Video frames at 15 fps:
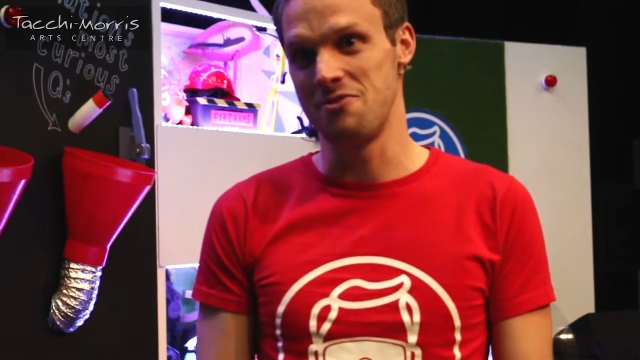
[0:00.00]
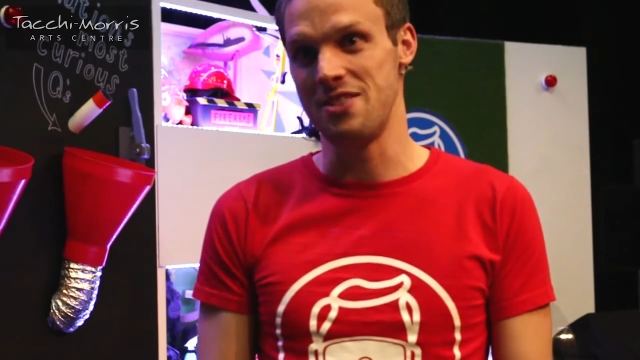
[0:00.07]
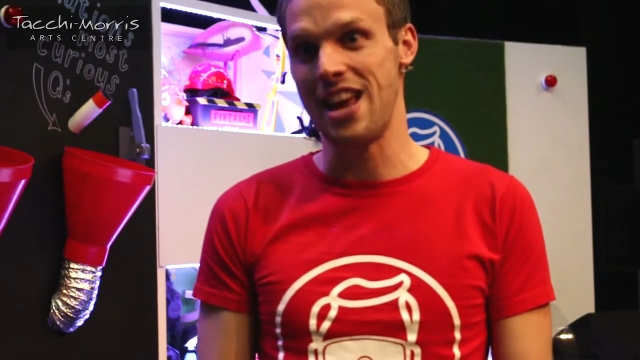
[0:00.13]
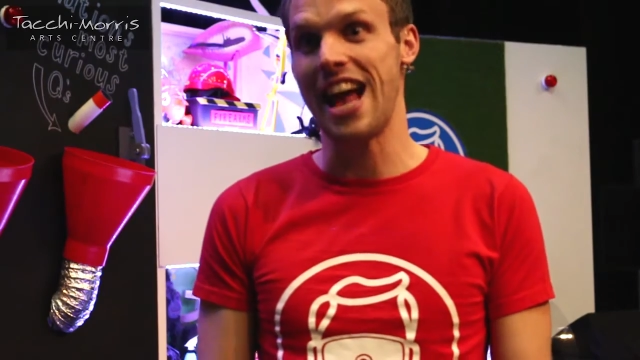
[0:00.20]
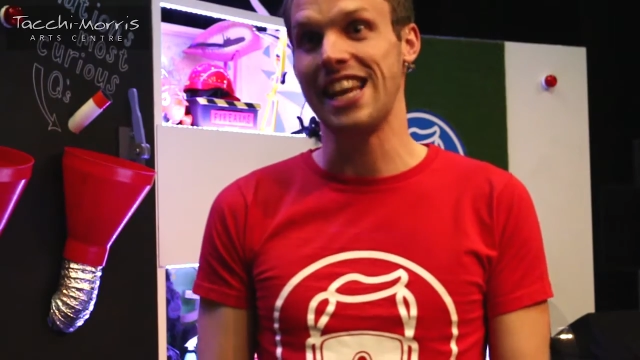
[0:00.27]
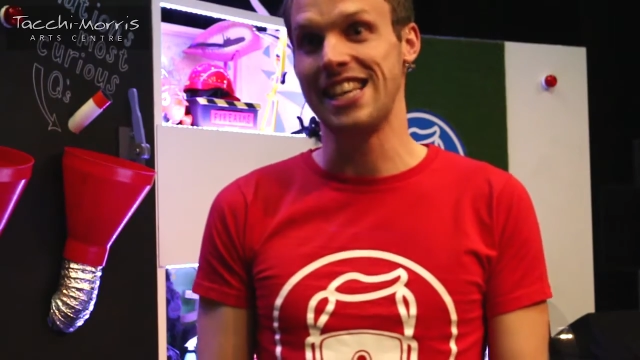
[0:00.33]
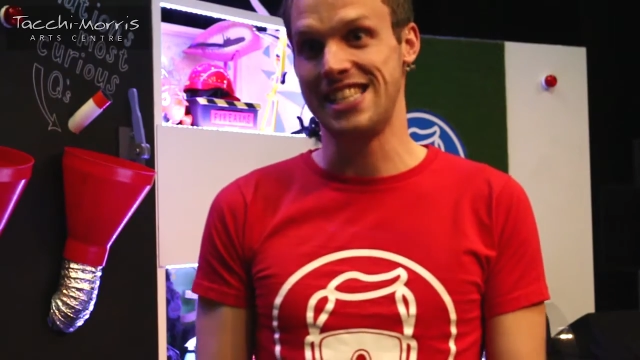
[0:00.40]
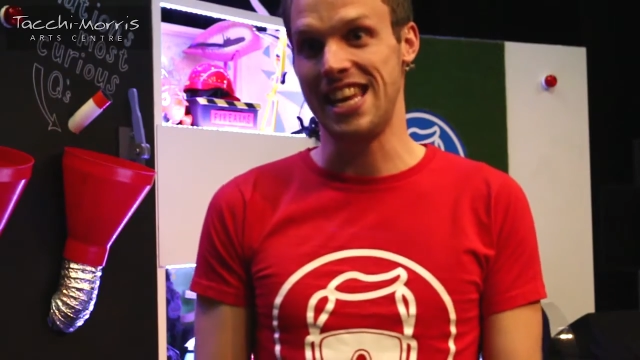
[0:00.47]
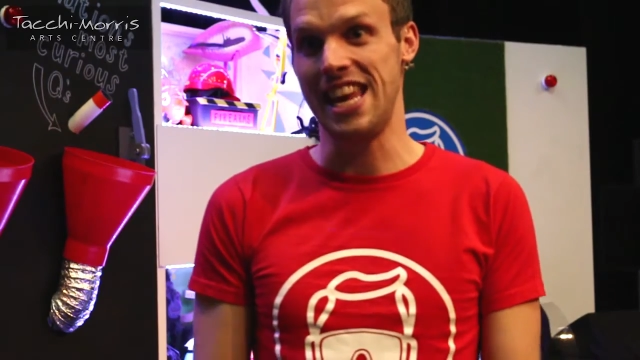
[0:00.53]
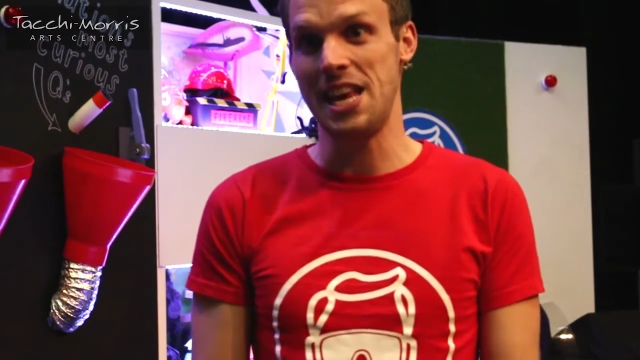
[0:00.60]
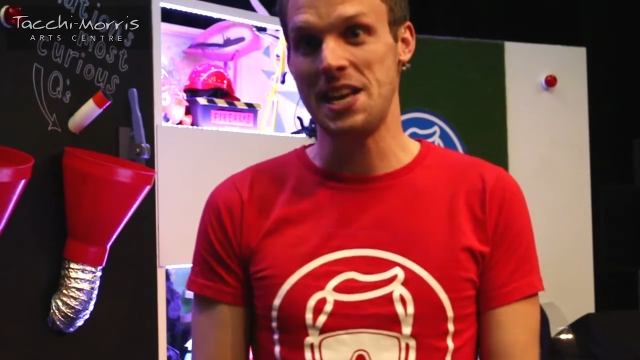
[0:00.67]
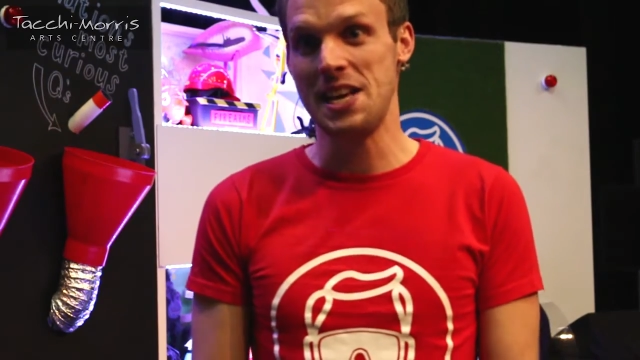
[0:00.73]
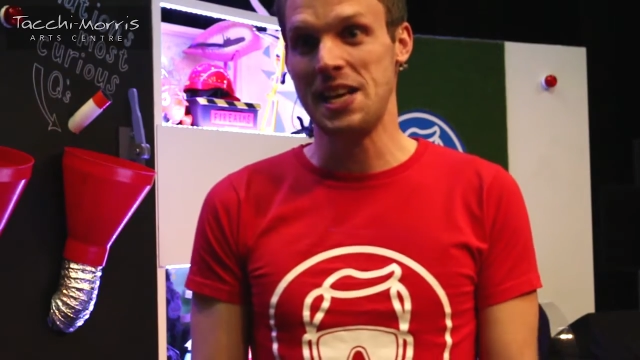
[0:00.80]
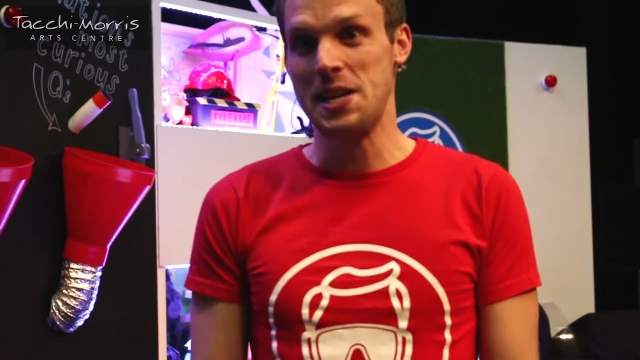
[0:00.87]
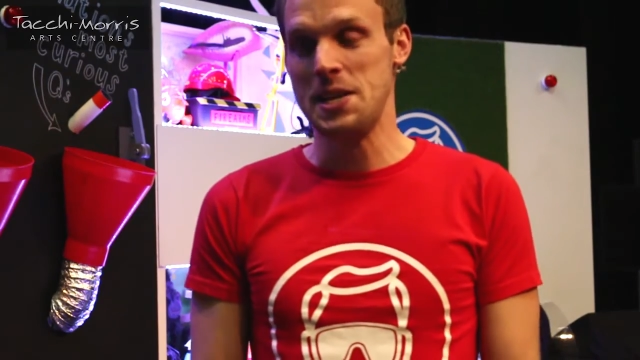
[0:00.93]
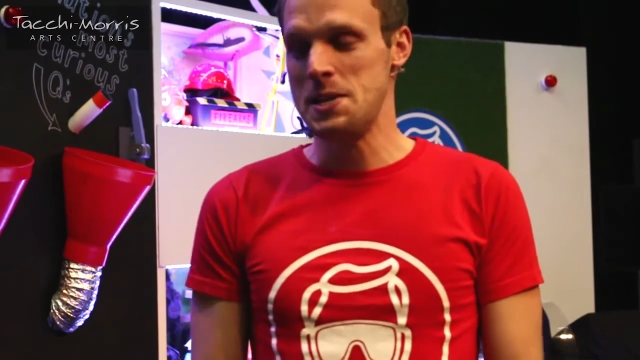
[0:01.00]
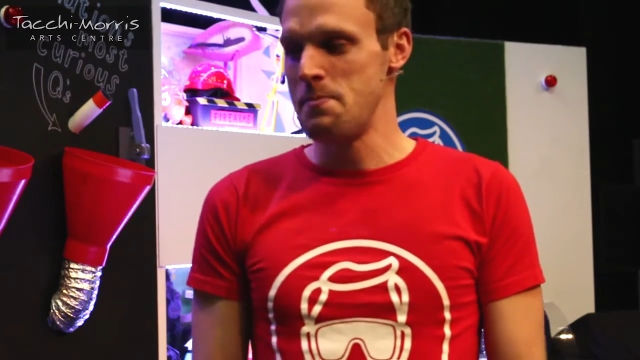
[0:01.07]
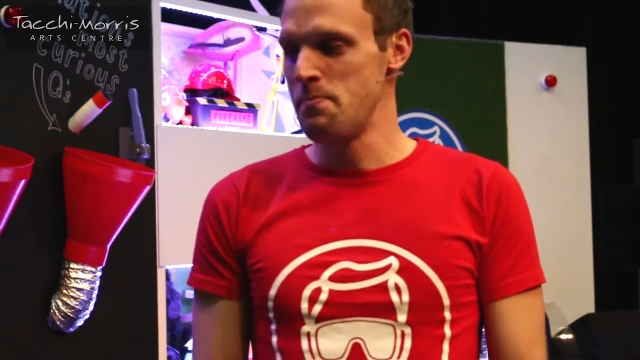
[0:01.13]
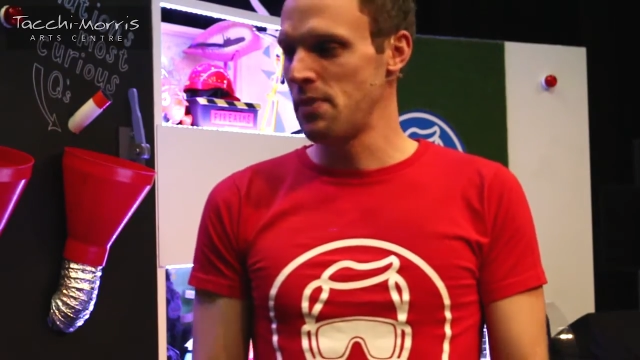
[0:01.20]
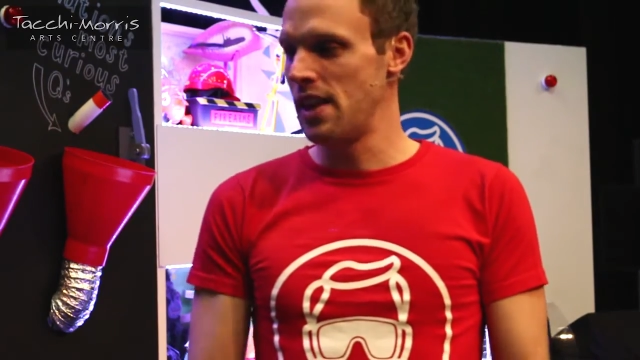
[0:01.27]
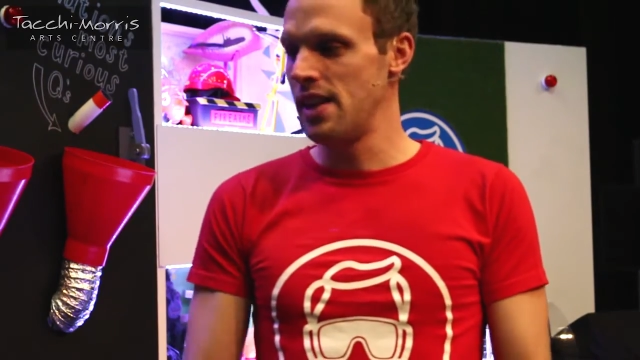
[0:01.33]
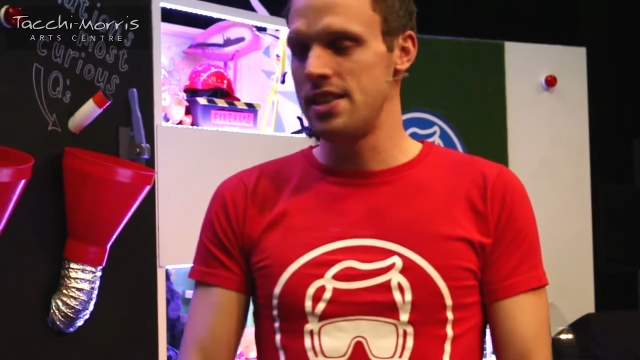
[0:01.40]
reality.
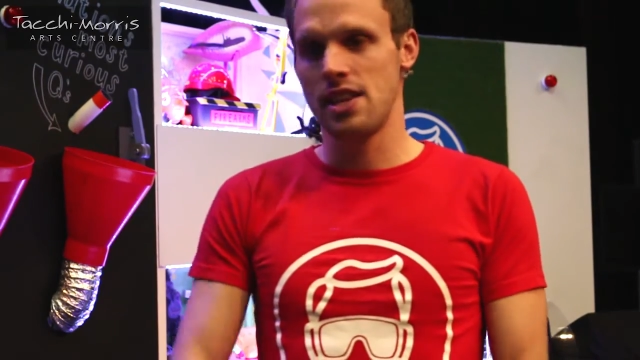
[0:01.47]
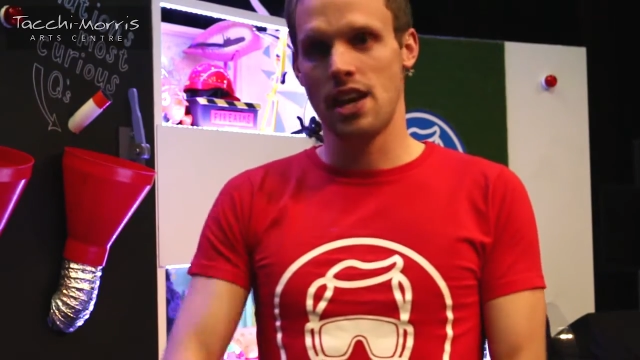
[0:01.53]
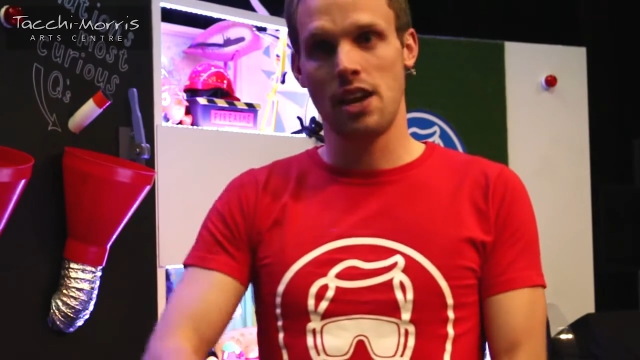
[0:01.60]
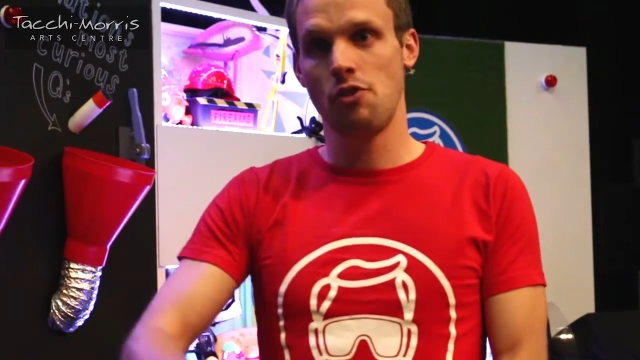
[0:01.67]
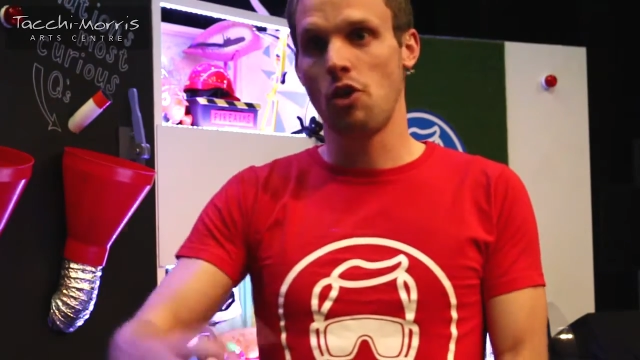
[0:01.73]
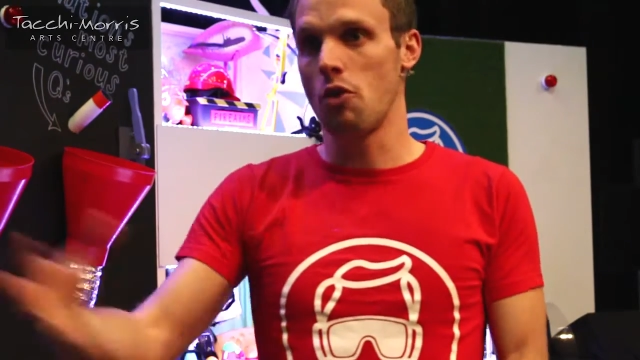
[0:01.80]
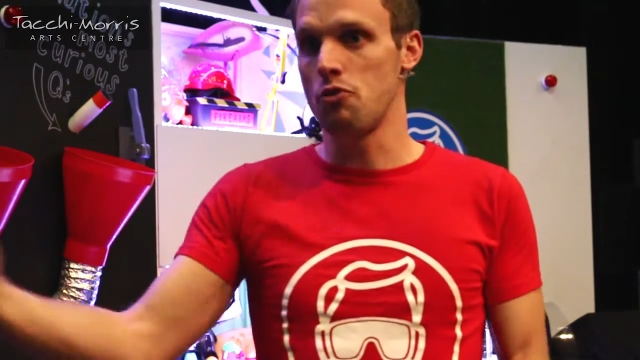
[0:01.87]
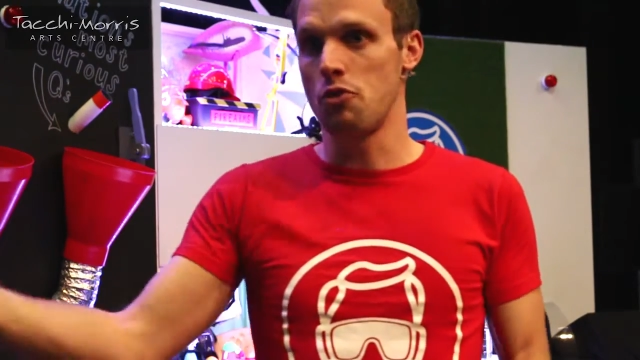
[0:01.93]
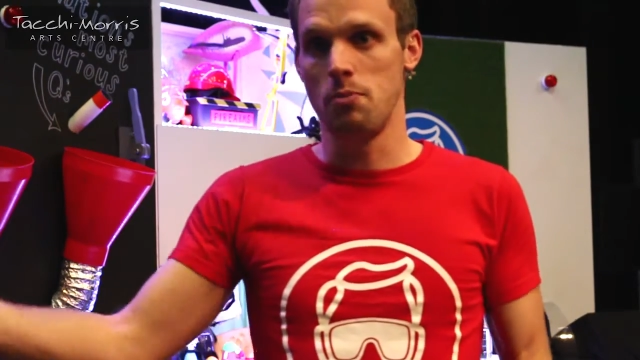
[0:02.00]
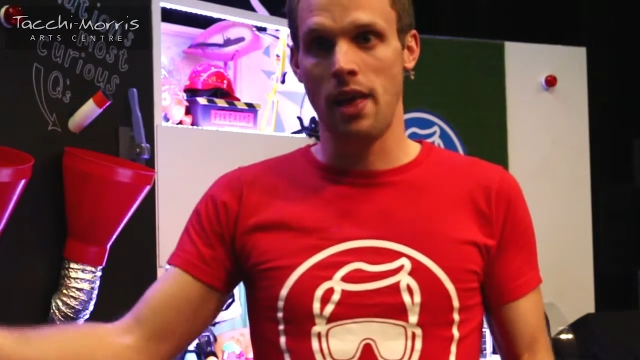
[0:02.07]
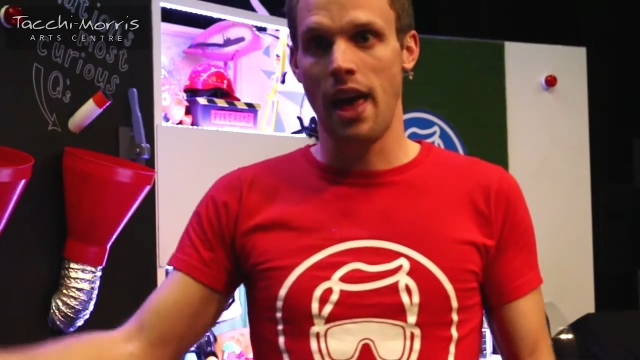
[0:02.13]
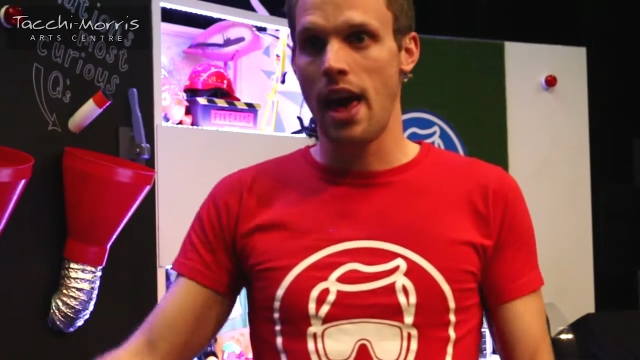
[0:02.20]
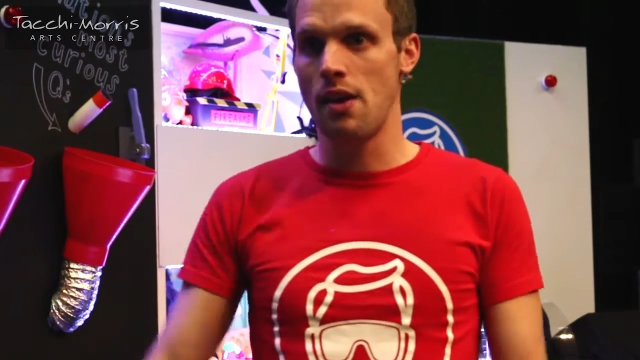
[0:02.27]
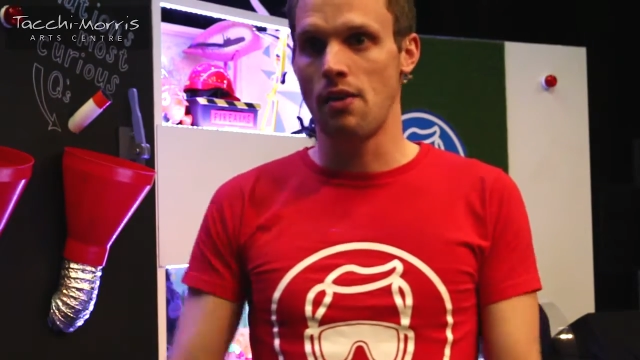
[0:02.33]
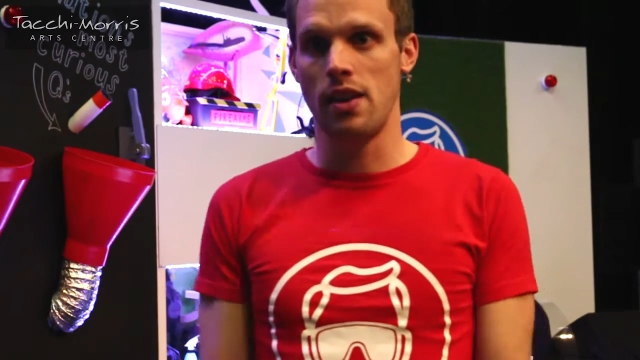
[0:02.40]
And it's kind of gone from there.